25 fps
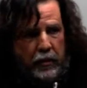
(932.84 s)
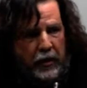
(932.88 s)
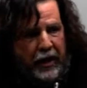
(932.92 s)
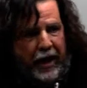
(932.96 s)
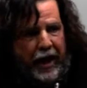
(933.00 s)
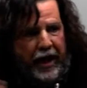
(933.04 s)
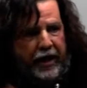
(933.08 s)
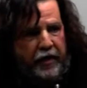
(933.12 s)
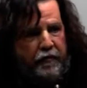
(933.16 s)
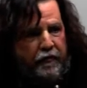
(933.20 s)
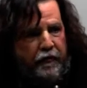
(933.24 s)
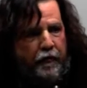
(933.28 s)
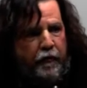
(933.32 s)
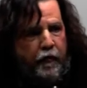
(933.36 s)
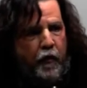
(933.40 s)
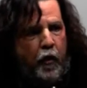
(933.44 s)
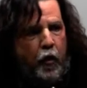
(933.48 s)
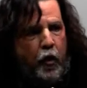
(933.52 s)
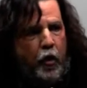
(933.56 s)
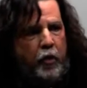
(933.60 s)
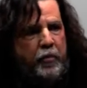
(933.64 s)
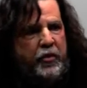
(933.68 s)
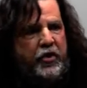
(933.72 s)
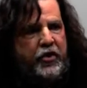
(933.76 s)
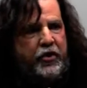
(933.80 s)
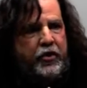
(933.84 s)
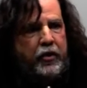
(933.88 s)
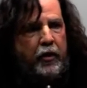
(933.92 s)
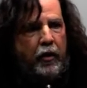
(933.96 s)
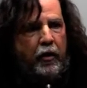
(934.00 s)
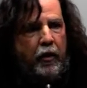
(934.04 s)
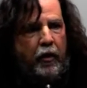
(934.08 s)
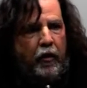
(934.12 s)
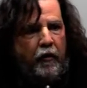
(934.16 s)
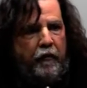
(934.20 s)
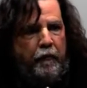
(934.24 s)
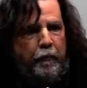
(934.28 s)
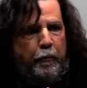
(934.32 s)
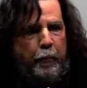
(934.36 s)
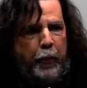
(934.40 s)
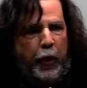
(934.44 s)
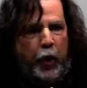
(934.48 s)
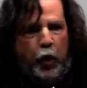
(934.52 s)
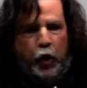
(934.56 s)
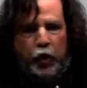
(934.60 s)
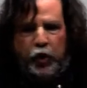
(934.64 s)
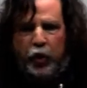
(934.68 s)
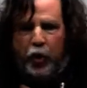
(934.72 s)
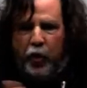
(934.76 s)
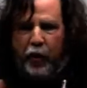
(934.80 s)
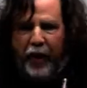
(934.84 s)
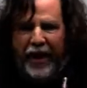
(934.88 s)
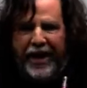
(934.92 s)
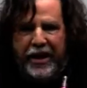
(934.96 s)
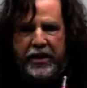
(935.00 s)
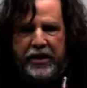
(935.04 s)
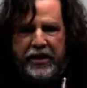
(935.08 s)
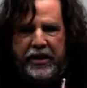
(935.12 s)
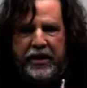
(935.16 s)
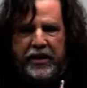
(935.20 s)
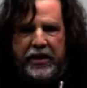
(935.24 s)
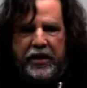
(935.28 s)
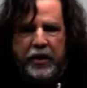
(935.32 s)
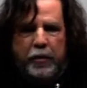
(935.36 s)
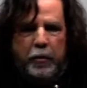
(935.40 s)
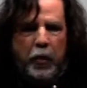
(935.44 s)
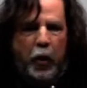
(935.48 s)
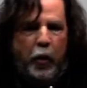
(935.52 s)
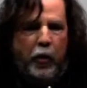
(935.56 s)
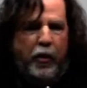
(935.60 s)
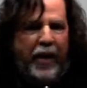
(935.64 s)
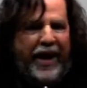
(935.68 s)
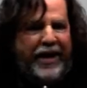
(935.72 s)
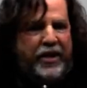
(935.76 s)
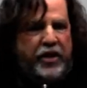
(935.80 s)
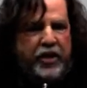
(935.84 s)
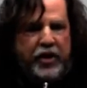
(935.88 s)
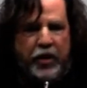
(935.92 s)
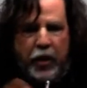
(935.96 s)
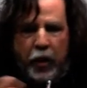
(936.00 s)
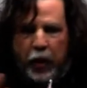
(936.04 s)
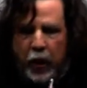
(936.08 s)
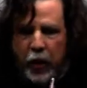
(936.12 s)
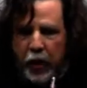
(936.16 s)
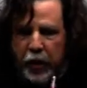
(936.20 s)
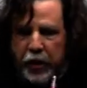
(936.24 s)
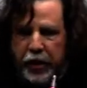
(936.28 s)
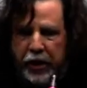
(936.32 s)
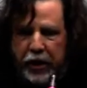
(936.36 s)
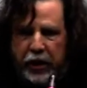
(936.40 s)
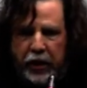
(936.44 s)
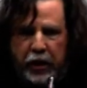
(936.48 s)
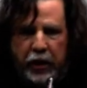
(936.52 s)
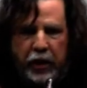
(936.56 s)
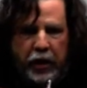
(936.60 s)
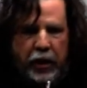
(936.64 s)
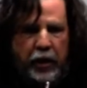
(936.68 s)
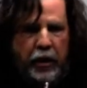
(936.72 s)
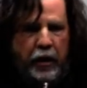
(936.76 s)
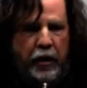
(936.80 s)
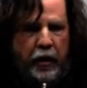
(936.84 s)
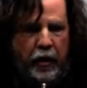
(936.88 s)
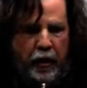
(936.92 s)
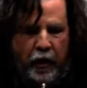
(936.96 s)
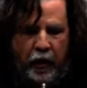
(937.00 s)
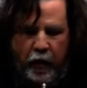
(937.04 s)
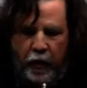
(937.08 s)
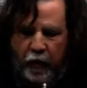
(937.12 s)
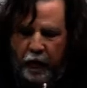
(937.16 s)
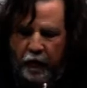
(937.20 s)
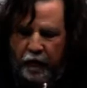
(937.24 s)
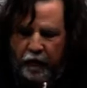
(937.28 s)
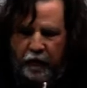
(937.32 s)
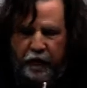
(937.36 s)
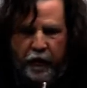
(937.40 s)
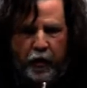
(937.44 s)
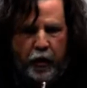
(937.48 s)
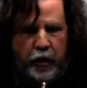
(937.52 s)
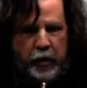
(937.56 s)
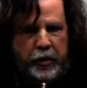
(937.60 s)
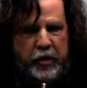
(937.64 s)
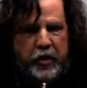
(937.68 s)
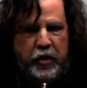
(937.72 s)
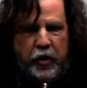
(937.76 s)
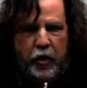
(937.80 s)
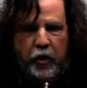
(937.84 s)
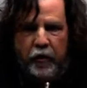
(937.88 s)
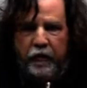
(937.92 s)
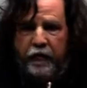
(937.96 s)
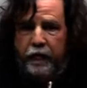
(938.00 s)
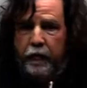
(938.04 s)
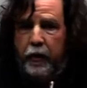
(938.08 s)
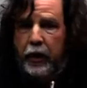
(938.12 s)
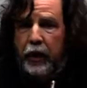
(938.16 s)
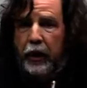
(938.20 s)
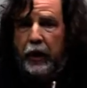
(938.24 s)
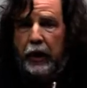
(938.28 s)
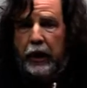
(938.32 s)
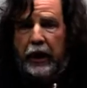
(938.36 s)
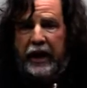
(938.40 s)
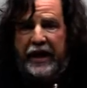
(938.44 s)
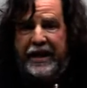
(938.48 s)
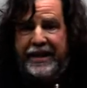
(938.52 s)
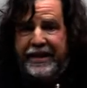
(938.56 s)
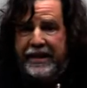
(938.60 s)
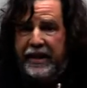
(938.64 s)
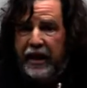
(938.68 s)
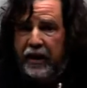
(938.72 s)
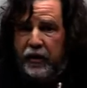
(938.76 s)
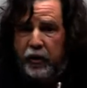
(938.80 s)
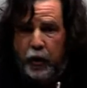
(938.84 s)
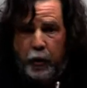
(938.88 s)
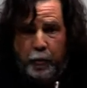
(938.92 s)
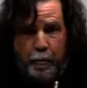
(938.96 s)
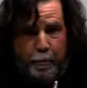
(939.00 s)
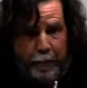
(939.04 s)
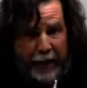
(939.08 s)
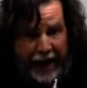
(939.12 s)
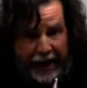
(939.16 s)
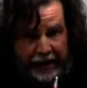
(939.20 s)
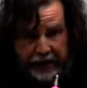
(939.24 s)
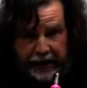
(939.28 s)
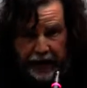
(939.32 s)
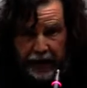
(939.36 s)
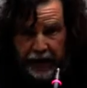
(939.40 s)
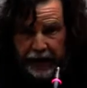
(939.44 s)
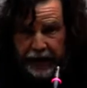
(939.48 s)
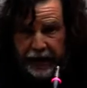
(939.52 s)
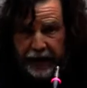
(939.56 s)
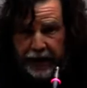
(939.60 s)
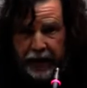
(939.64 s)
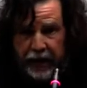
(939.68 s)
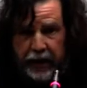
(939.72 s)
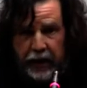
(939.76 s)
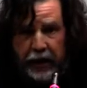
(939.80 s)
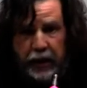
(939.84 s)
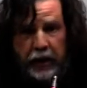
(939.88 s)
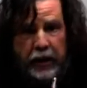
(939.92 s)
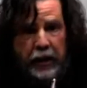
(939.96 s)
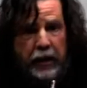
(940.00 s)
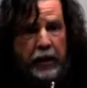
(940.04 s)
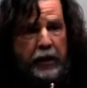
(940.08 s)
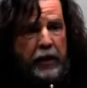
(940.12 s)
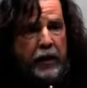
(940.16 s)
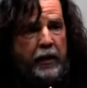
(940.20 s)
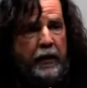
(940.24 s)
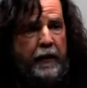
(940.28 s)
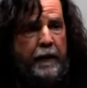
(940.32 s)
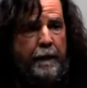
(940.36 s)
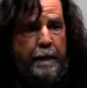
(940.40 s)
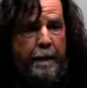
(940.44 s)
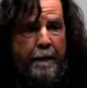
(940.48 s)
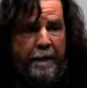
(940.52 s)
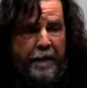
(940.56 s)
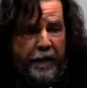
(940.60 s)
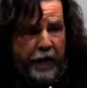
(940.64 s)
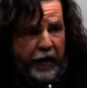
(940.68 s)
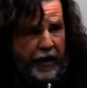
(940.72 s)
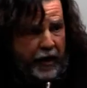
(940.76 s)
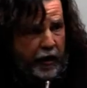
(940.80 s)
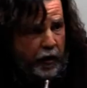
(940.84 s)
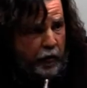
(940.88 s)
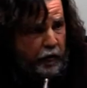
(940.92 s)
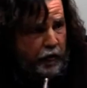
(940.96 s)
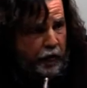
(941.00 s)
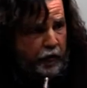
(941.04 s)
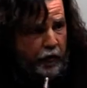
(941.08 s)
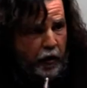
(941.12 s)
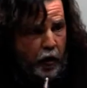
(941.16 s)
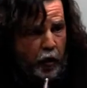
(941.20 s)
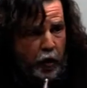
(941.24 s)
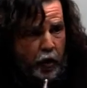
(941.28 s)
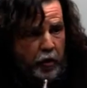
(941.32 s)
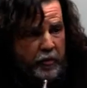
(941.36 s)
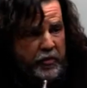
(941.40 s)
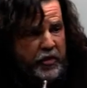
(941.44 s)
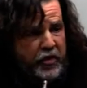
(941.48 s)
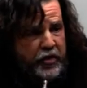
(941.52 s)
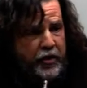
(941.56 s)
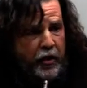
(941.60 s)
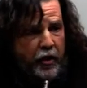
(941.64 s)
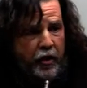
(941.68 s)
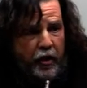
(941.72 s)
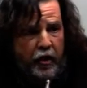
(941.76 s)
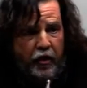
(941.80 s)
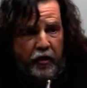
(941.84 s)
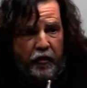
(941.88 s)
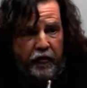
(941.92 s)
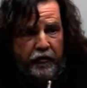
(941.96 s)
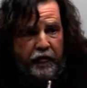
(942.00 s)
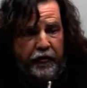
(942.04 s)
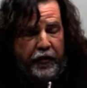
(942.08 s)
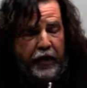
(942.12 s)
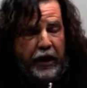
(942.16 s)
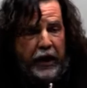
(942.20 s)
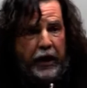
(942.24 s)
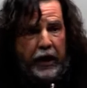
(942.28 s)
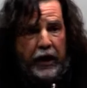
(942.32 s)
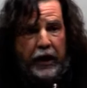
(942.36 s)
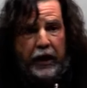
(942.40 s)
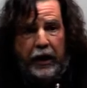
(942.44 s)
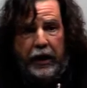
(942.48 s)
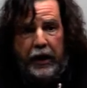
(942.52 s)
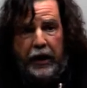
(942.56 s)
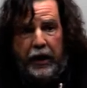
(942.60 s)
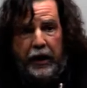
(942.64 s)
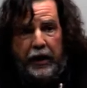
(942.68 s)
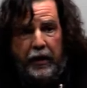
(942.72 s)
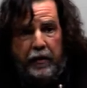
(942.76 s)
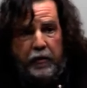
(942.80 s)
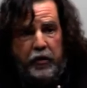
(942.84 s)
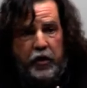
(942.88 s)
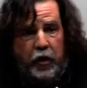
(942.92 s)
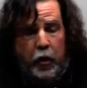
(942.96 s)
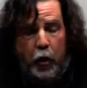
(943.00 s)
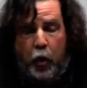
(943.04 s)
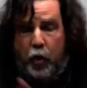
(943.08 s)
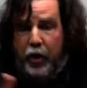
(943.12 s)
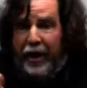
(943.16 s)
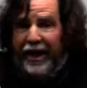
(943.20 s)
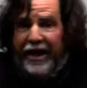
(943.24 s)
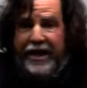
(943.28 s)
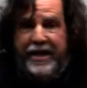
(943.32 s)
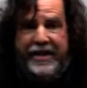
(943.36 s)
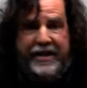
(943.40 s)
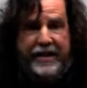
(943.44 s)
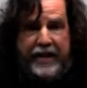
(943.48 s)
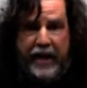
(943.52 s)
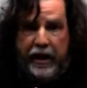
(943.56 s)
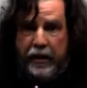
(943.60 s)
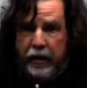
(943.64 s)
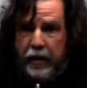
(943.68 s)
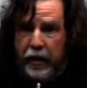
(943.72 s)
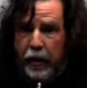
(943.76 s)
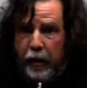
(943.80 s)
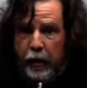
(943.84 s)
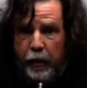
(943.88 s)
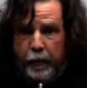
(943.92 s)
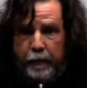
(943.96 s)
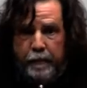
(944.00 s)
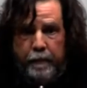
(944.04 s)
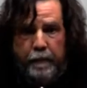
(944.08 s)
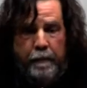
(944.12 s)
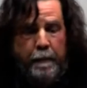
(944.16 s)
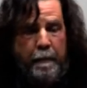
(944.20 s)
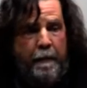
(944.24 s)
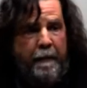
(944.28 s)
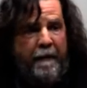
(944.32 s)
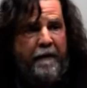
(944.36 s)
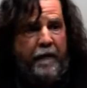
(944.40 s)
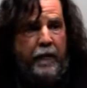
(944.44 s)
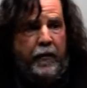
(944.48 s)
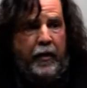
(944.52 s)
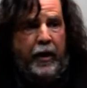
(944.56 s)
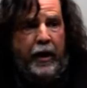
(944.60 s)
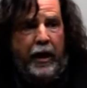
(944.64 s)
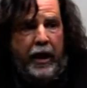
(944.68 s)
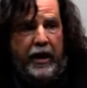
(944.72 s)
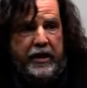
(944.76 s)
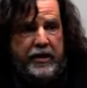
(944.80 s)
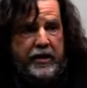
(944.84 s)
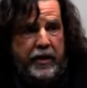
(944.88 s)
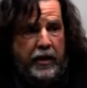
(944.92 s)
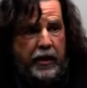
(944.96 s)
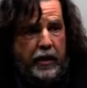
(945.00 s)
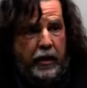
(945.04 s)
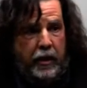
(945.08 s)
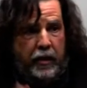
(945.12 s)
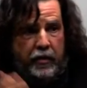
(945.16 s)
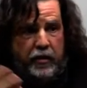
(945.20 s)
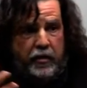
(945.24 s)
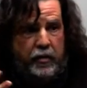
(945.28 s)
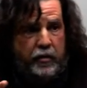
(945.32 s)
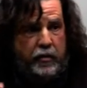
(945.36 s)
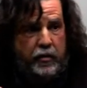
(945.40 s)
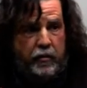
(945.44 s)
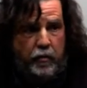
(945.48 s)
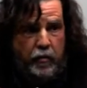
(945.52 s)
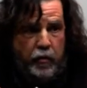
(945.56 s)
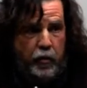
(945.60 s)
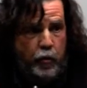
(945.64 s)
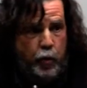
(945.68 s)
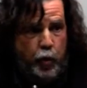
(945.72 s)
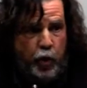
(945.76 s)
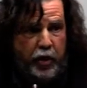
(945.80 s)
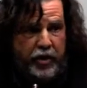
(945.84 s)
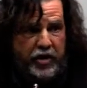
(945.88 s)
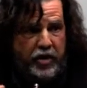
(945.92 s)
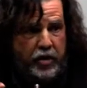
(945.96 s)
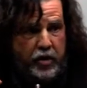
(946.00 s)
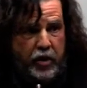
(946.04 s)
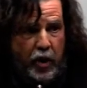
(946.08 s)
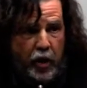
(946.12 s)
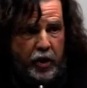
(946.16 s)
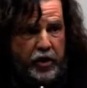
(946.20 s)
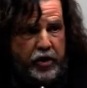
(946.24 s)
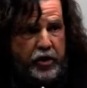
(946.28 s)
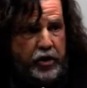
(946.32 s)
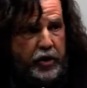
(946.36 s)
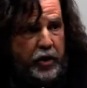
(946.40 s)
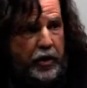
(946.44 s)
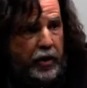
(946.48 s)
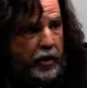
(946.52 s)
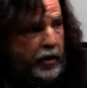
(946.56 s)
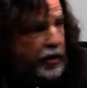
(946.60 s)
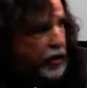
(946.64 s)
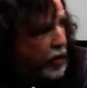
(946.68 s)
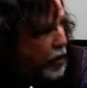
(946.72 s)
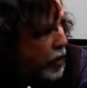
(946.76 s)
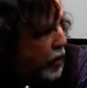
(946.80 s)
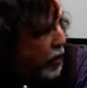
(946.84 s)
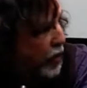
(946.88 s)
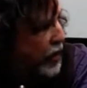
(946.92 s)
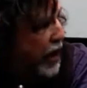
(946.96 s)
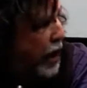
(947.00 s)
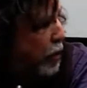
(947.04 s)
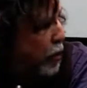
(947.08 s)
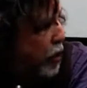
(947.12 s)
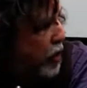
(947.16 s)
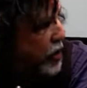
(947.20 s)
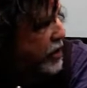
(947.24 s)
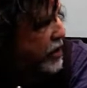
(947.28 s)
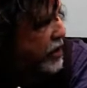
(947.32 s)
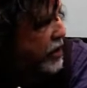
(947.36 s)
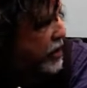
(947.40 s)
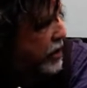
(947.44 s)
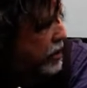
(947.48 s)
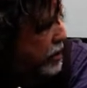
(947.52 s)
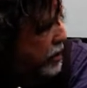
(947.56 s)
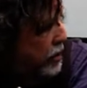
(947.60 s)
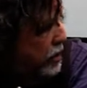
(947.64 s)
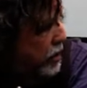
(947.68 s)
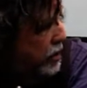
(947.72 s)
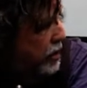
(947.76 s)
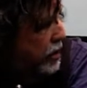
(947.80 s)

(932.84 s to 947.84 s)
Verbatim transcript: like forms of proto-racism or raciology, forms of Christendom patriarchy, uh, forms of uh, you know, Christendom as a structure you know, that was